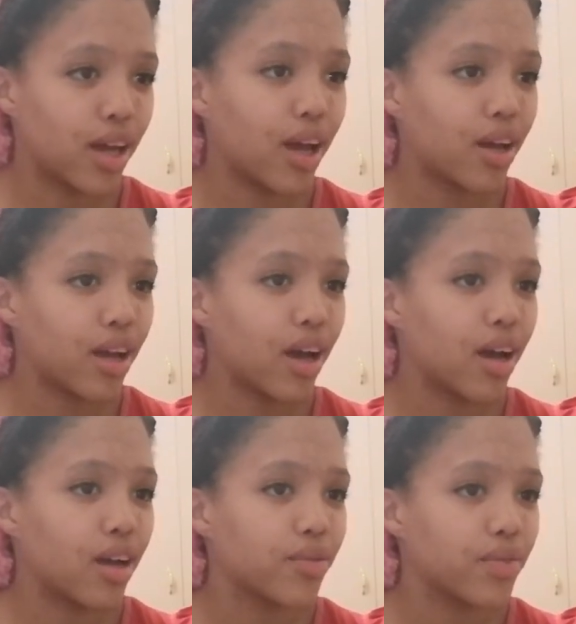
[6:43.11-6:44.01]
I
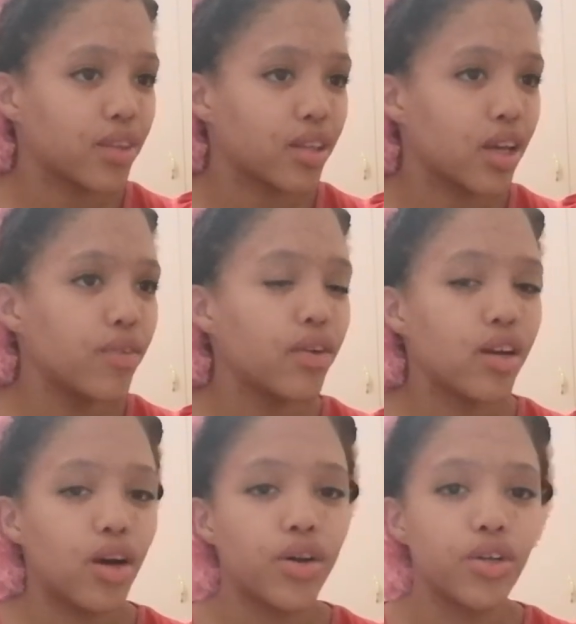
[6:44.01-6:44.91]
I even
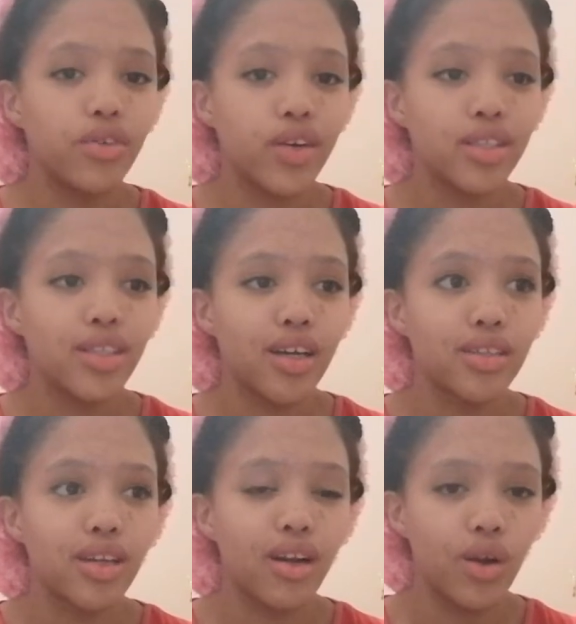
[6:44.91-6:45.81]
now at university I
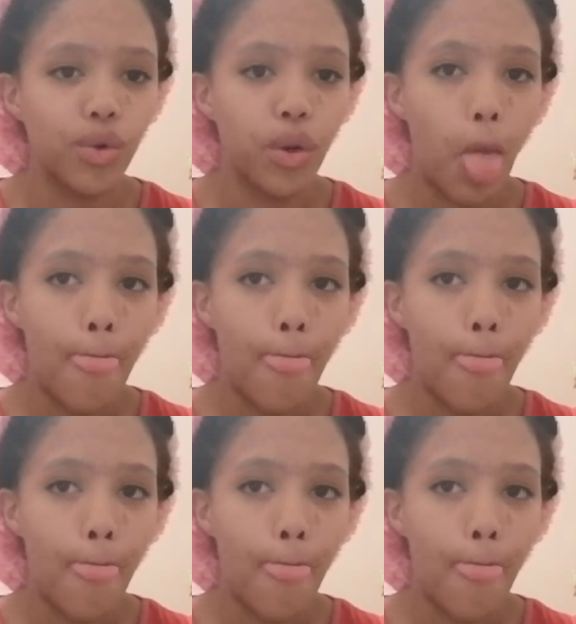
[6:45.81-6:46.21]
sit alone.